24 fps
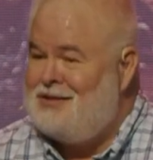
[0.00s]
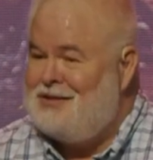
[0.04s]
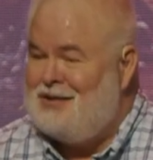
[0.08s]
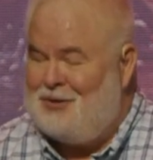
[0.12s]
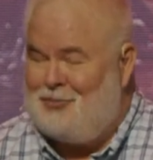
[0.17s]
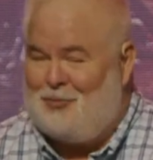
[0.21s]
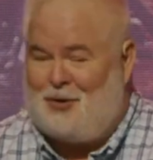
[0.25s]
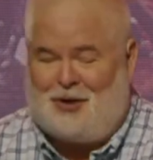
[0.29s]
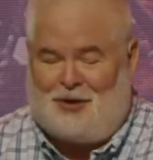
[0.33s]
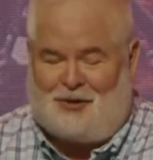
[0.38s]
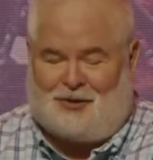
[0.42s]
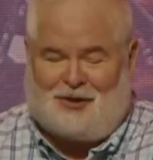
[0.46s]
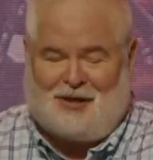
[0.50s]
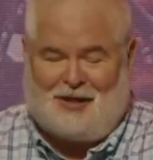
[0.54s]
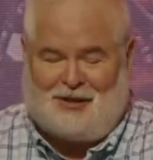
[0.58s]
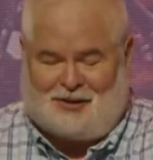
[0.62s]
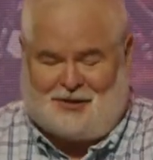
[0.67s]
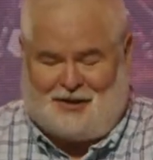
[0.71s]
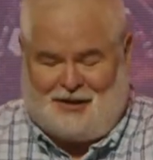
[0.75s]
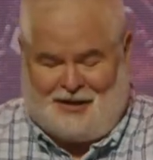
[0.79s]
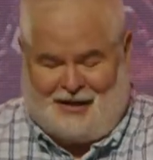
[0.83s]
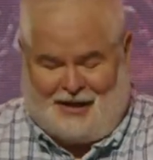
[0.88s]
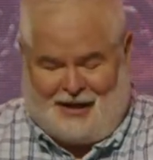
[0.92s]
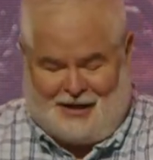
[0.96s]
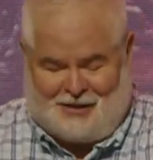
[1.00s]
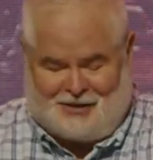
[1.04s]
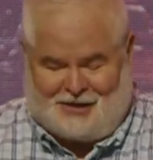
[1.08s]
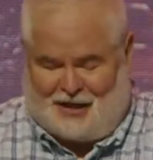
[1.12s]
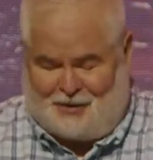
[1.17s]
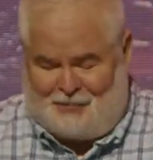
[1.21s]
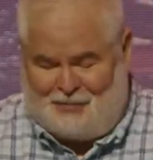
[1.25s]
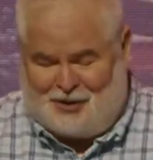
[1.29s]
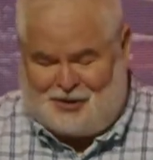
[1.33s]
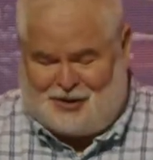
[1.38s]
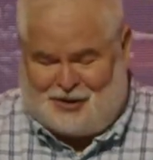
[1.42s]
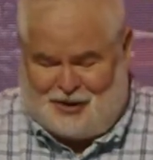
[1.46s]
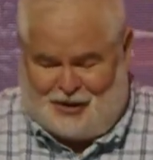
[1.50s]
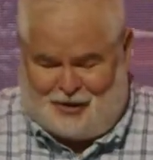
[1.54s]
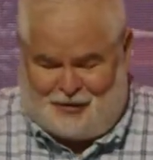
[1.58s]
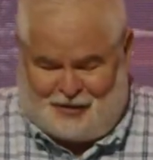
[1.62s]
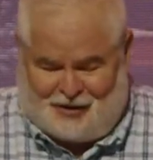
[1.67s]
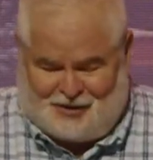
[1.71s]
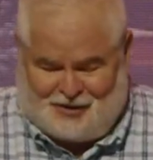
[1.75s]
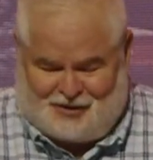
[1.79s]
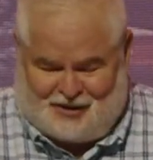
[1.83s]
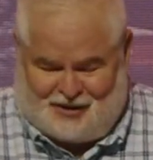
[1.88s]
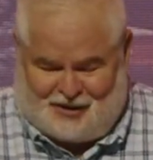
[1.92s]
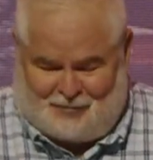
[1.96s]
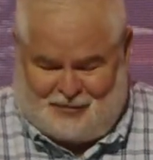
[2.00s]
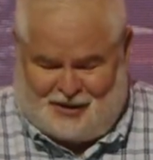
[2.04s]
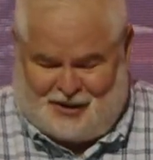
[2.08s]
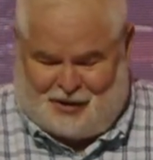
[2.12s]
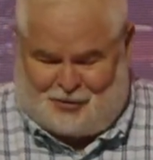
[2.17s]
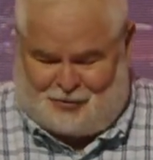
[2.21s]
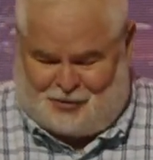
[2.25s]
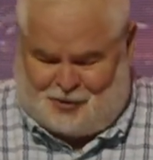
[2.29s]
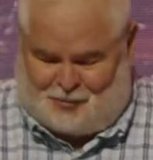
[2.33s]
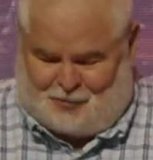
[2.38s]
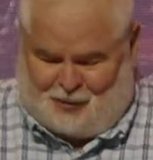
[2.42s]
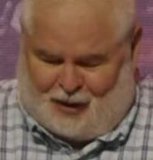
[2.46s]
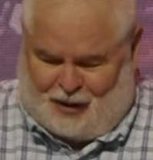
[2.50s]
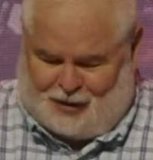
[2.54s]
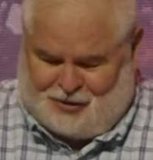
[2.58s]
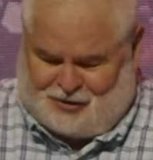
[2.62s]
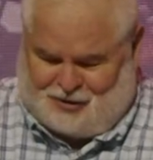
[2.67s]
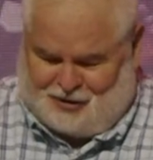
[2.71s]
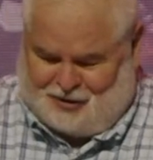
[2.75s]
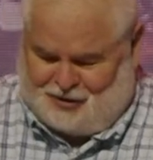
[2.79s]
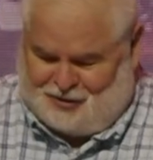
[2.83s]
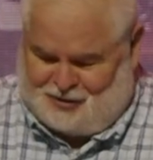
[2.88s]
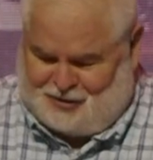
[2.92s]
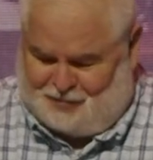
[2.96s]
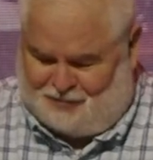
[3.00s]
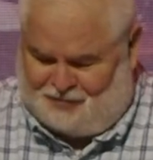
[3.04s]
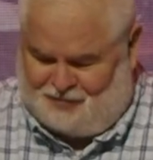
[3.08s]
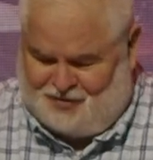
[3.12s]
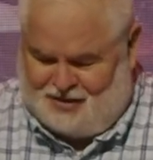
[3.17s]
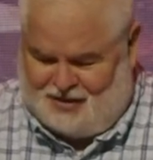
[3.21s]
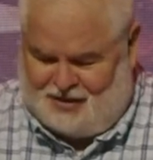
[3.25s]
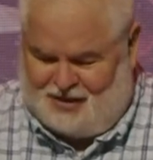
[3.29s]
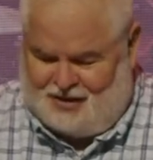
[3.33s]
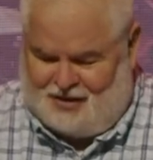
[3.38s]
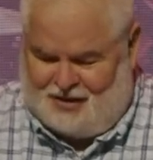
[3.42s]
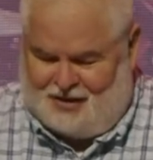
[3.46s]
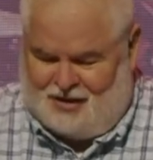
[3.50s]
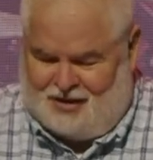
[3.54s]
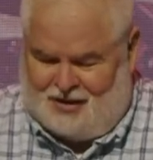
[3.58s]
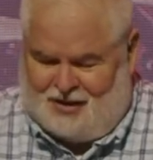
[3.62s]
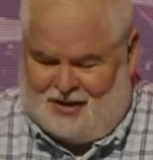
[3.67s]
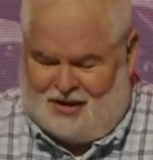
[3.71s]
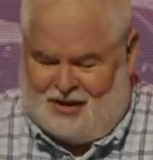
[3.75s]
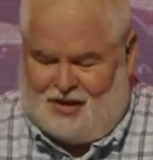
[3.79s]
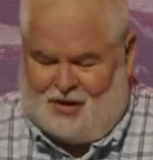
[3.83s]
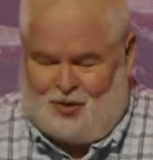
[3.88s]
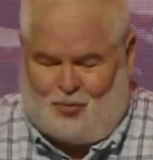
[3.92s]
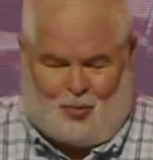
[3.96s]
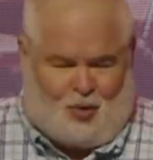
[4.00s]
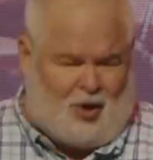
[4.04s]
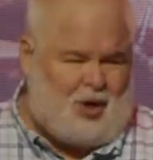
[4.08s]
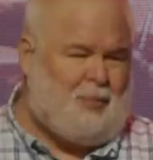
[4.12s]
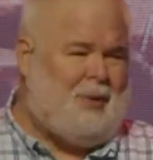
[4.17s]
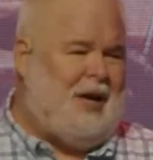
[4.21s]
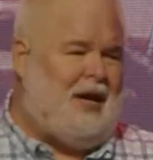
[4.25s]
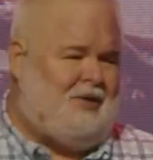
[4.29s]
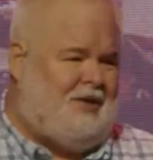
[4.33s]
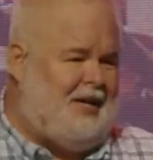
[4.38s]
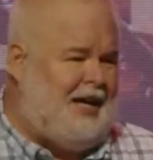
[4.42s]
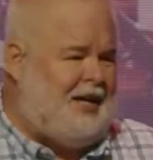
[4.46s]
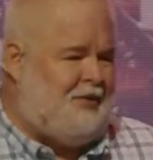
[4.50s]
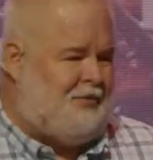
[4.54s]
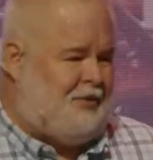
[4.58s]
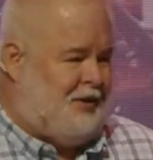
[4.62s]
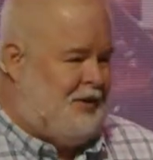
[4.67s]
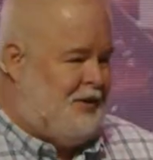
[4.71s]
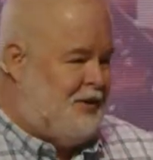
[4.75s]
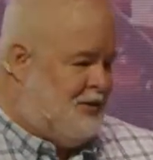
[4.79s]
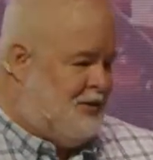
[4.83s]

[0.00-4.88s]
And what do you think the anti-missionaries' immediate response is? What about David?